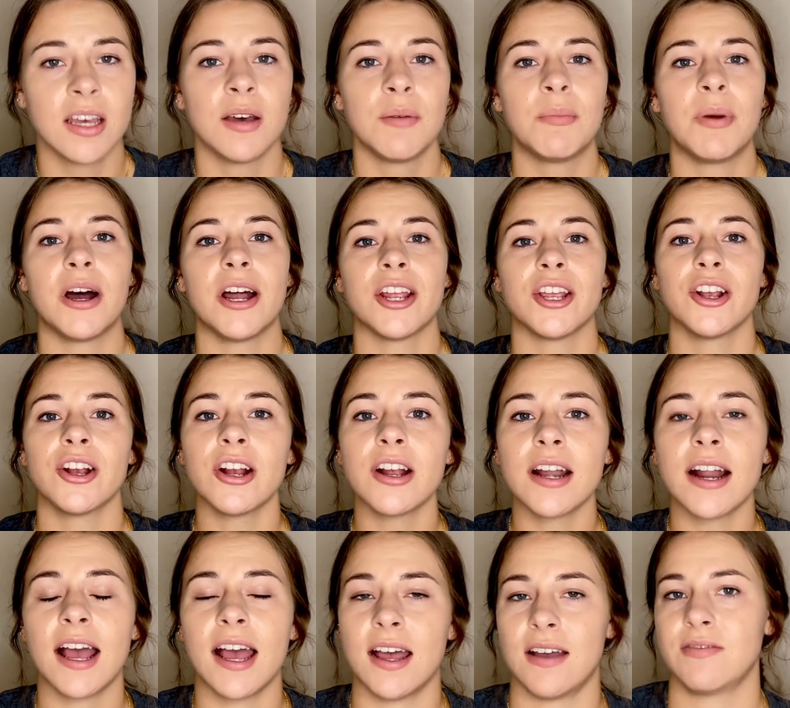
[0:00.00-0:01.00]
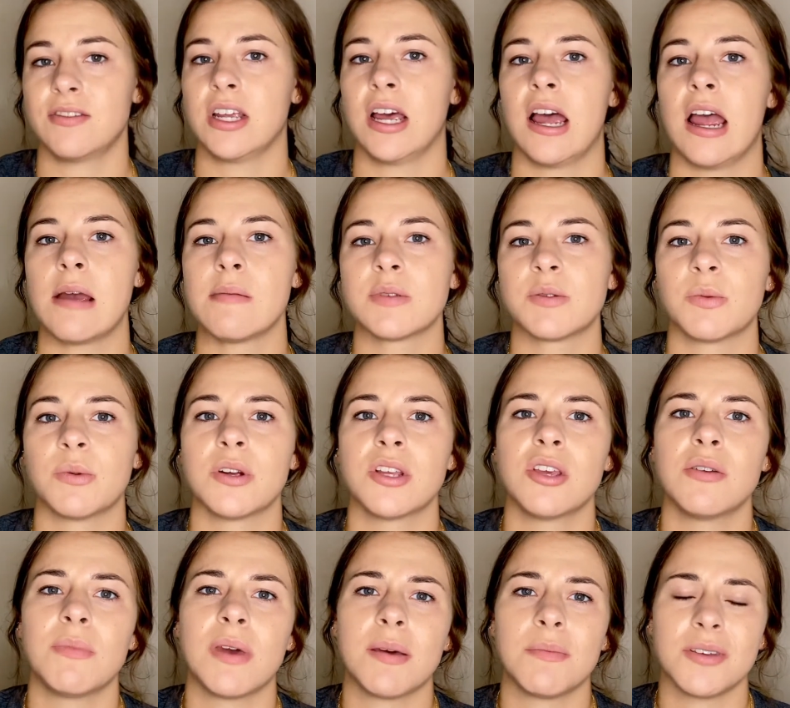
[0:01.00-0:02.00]
But you're gonna have times where
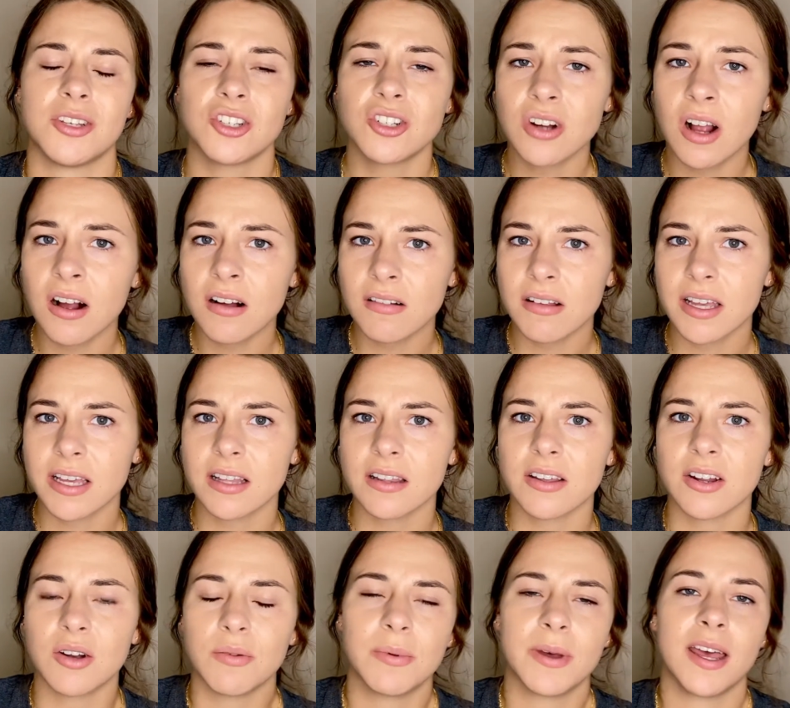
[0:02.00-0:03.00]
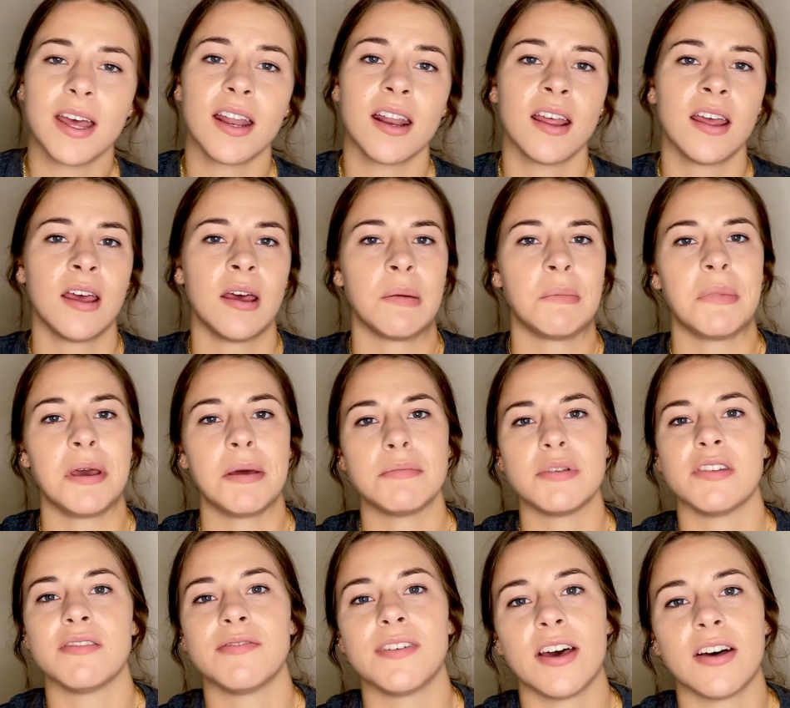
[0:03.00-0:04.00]
you may be struggling a little bit, maybe
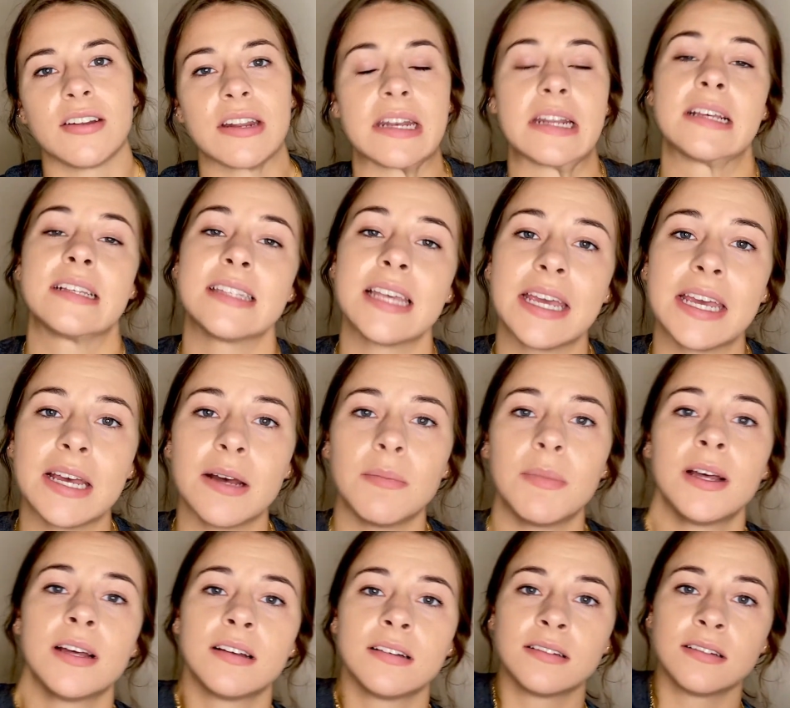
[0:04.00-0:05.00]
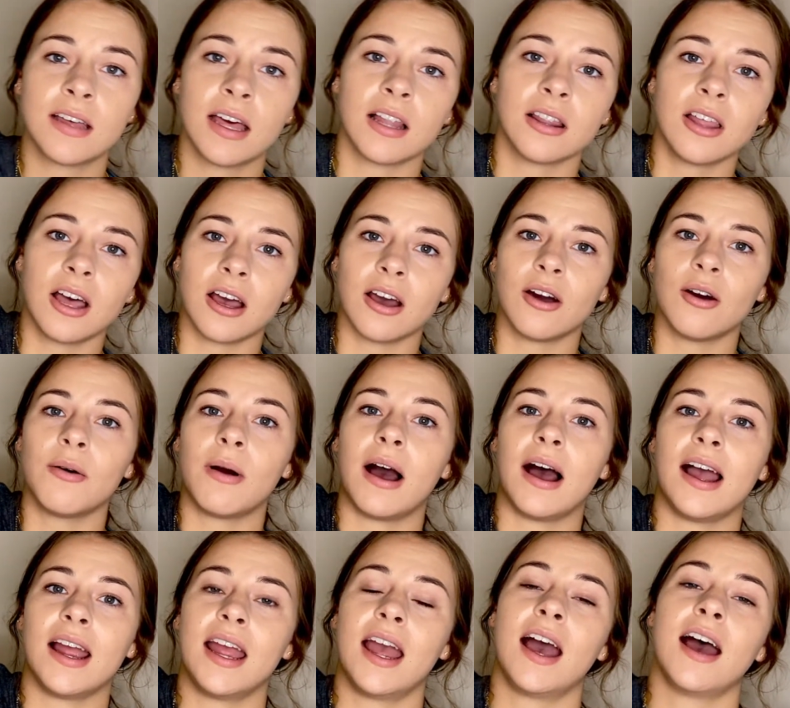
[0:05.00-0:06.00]
you failed an exam. Hello,
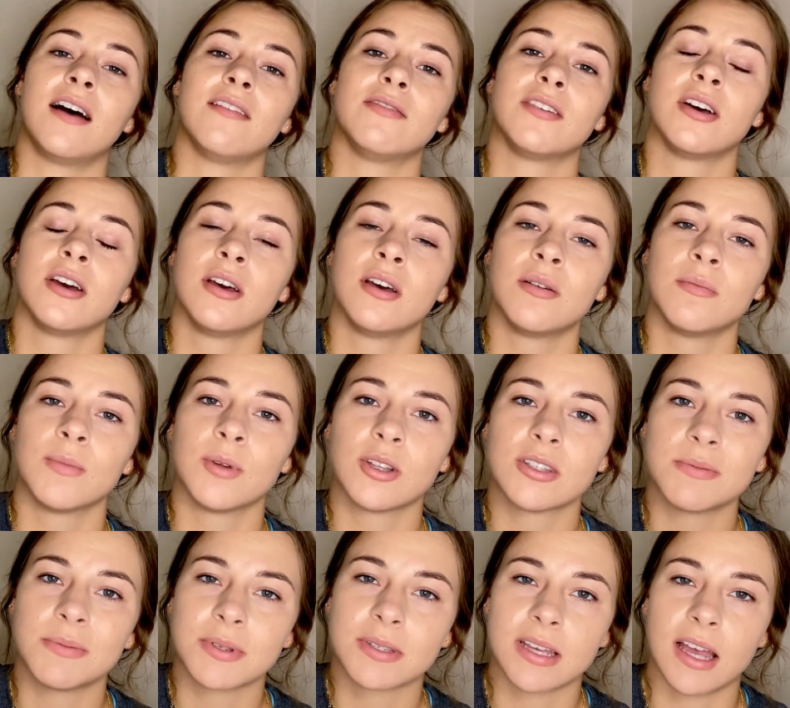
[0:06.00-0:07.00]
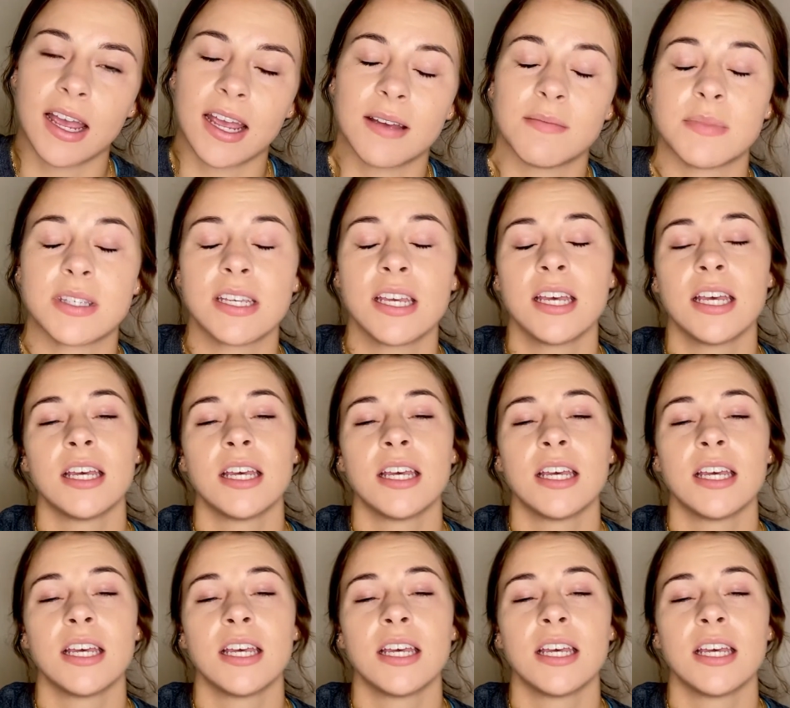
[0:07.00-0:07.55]
I have multiple times.